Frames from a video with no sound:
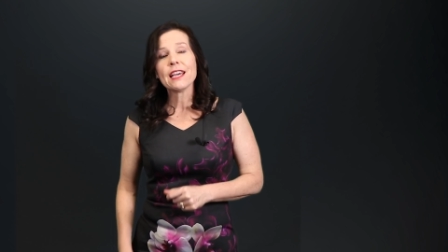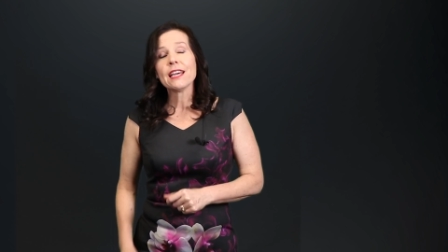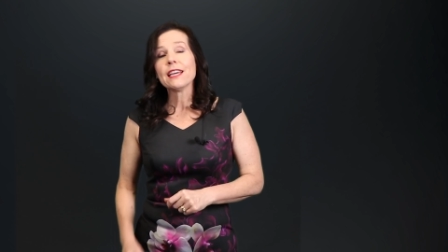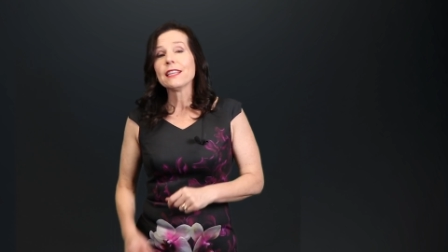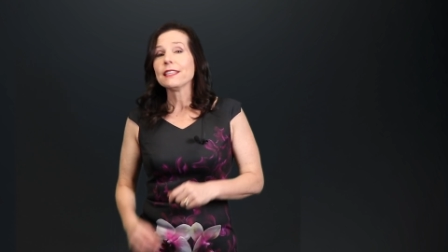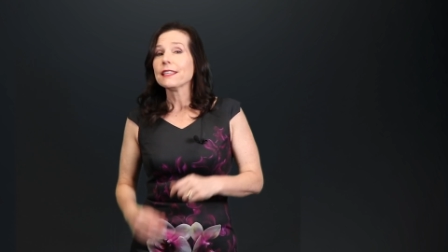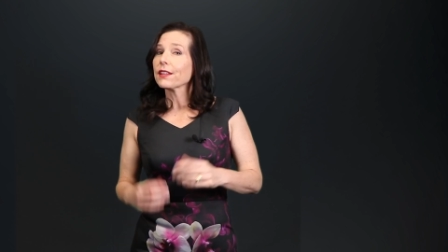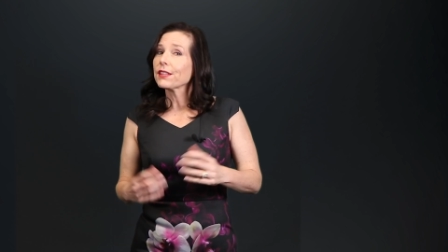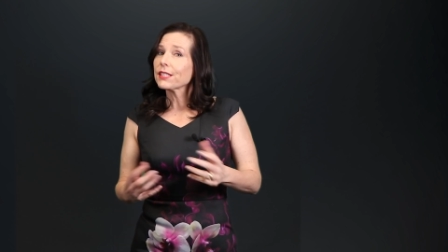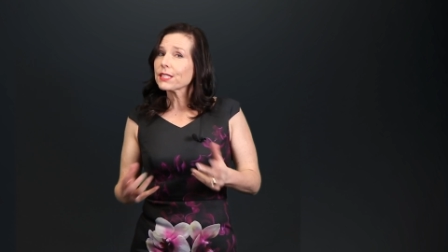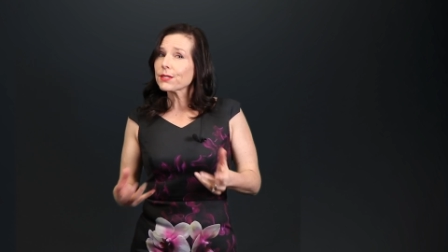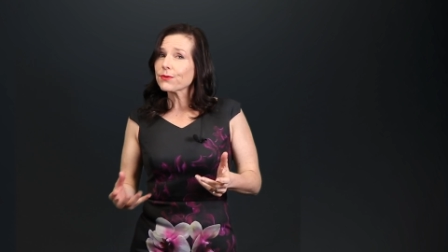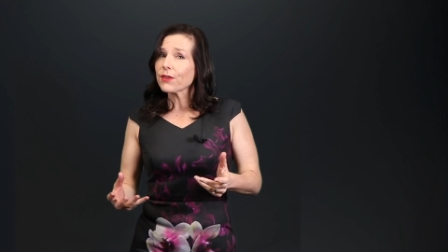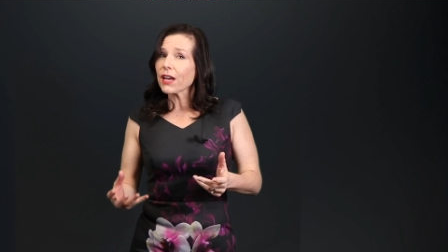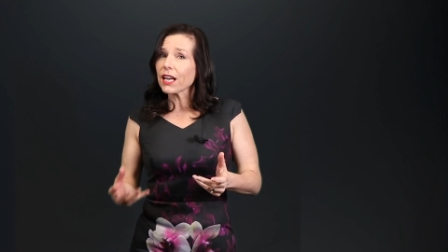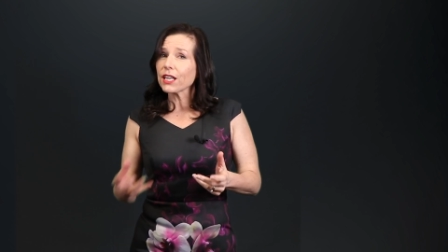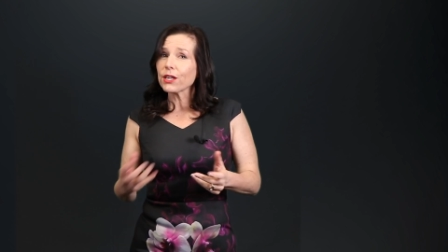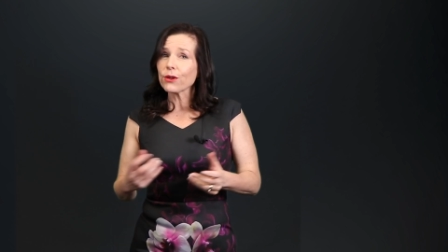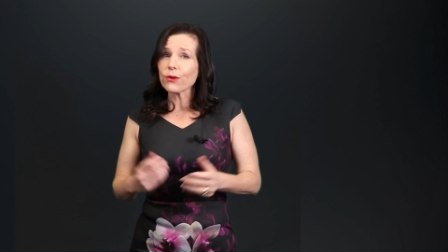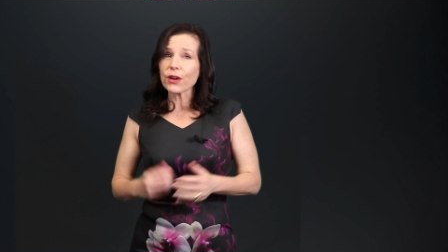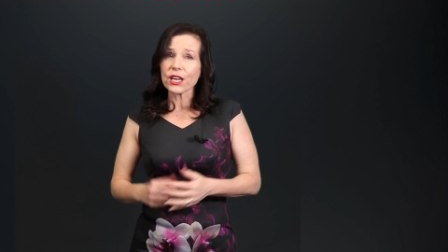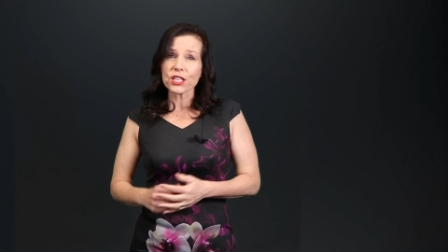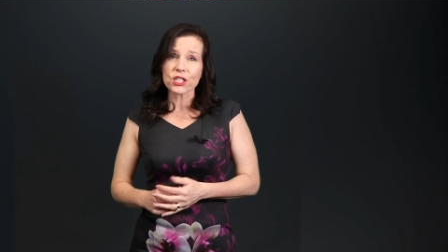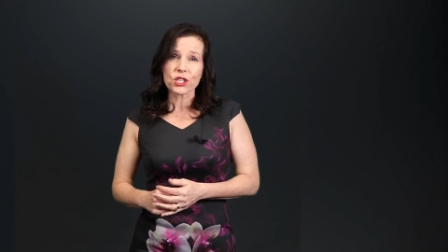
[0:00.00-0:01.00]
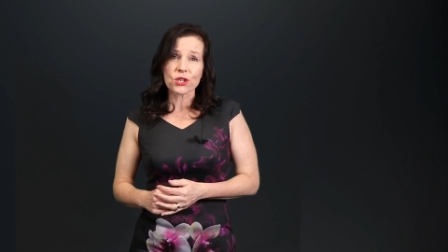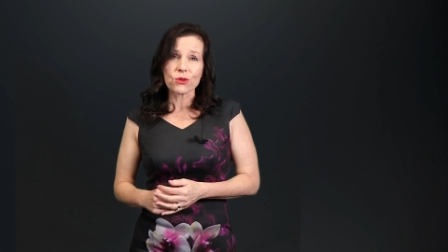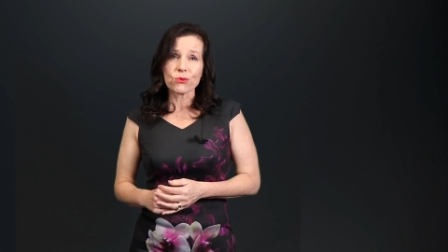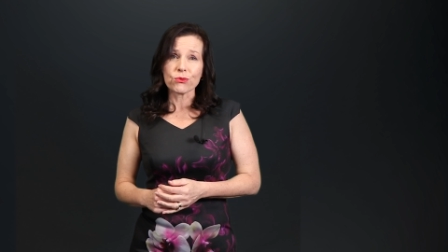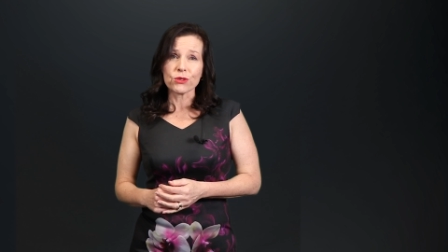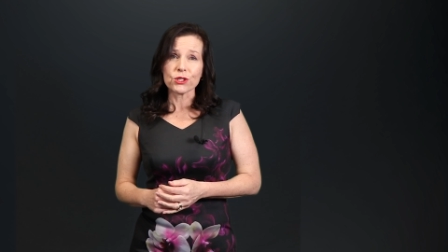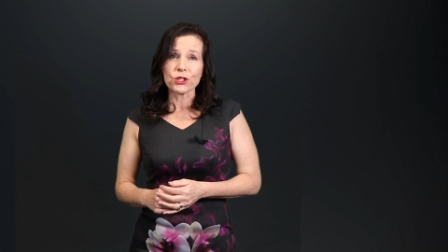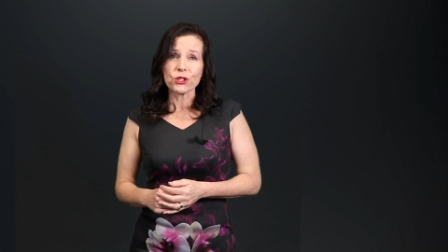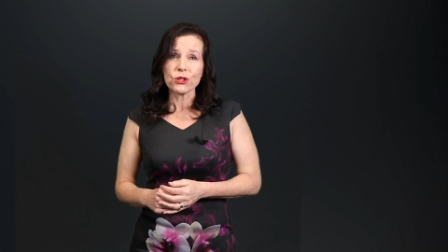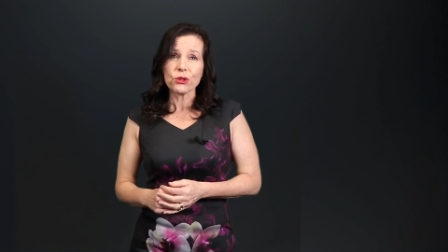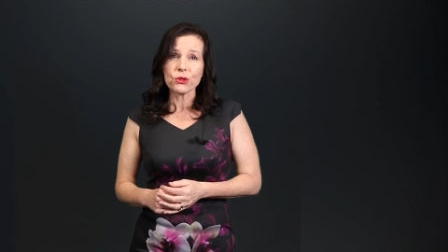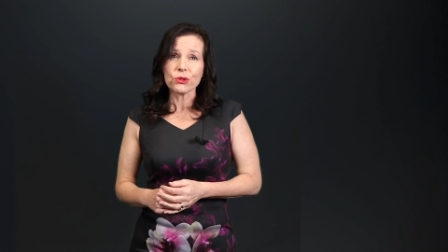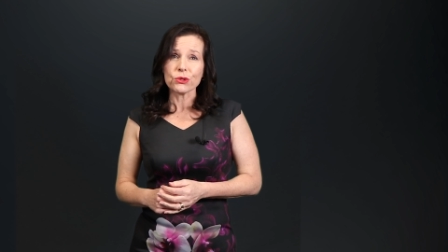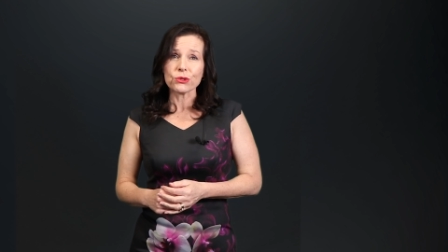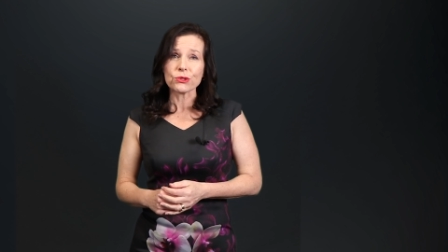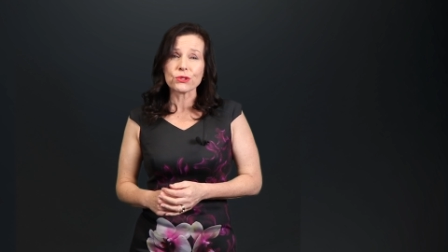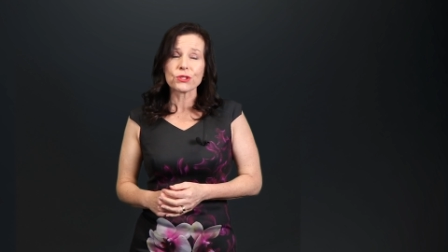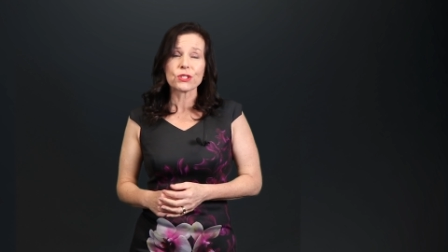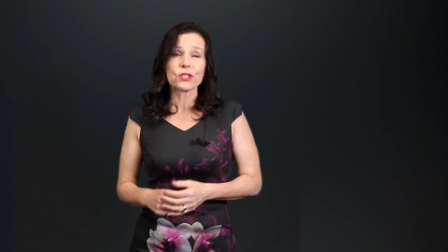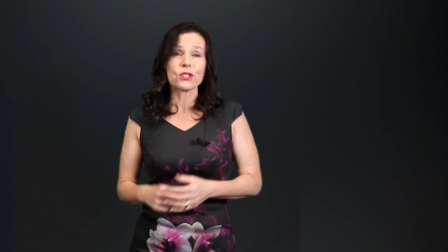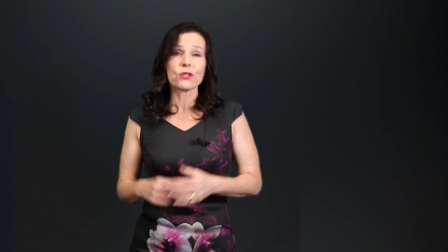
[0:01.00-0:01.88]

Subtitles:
Now, this valuation was used